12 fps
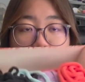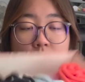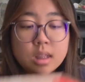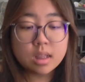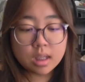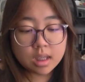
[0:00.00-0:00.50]

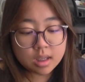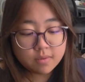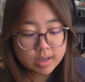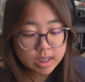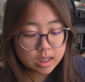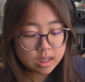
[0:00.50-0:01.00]
I think
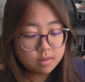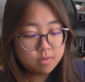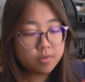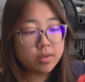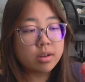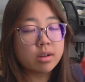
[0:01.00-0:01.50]
if I
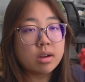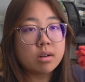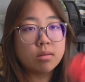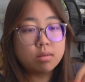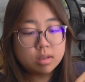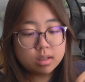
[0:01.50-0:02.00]
can't figure
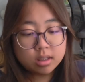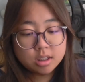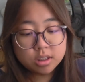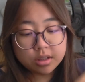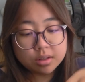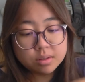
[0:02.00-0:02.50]
out what
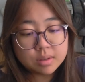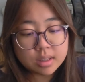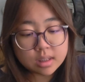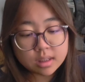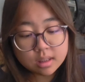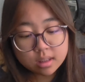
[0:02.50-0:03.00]
to do
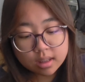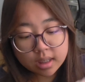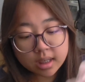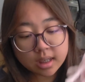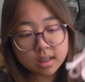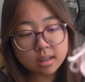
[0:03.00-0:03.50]
with
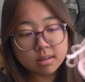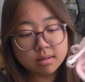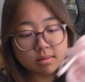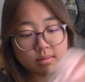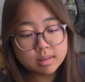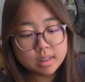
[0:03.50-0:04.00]
like
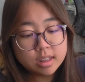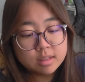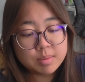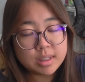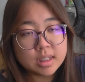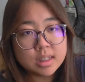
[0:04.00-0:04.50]

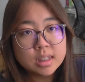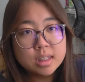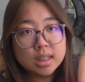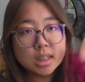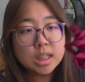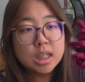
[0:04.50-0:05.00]
these
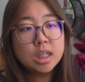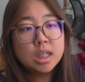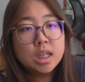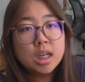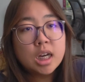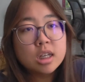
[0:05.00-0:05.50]
pieces,
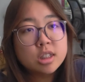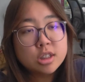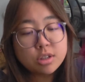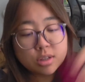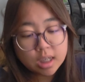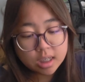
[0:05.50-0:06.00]
I'll
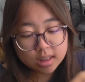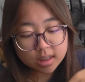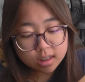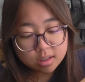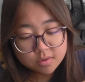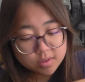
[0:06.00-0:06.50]
just use it as
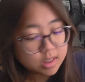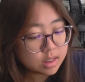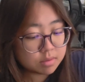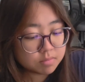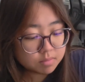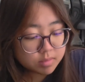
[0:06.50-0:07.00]

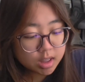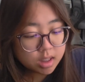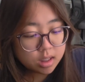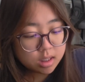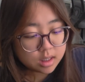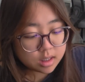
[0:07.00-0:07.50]
stuffing,
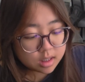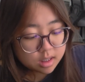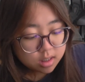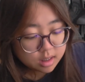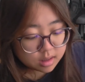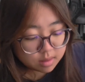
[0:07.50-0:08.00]

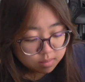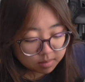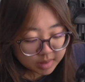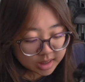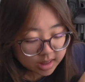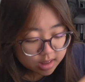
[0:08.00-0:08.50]

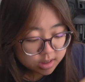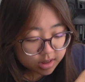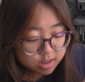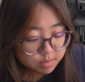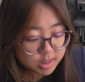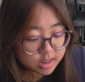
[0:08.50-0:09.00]
because
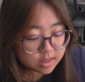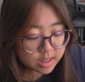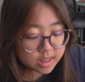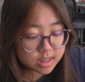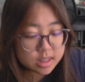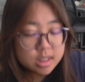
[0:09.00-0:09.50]
there's a bunch of
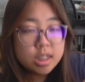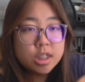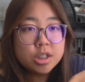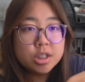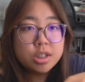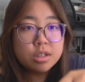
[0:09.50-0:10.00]
like
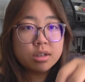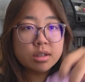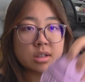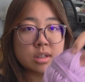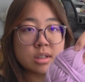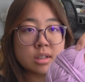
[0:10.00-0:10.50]
t-shirt
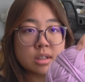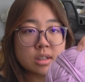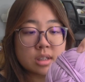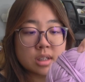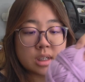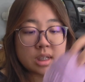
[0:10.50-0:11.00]

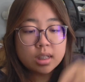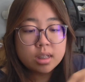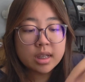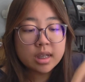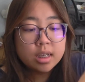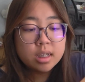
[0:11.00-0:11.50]
yarn
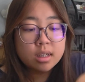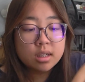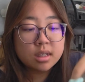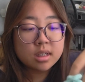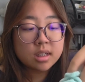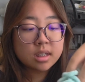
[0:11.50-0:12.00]
and
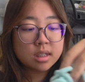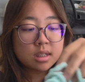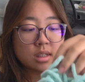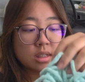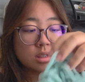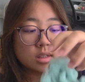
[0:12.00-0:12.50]
then
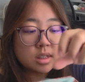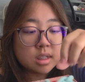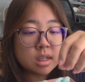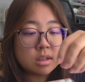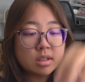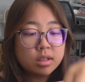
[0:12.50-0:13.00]

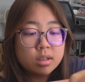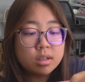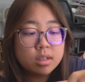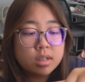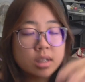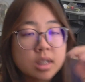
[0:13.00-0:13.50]
Chanel
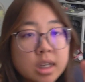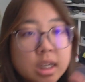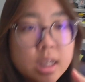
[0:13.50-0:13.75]
yarn,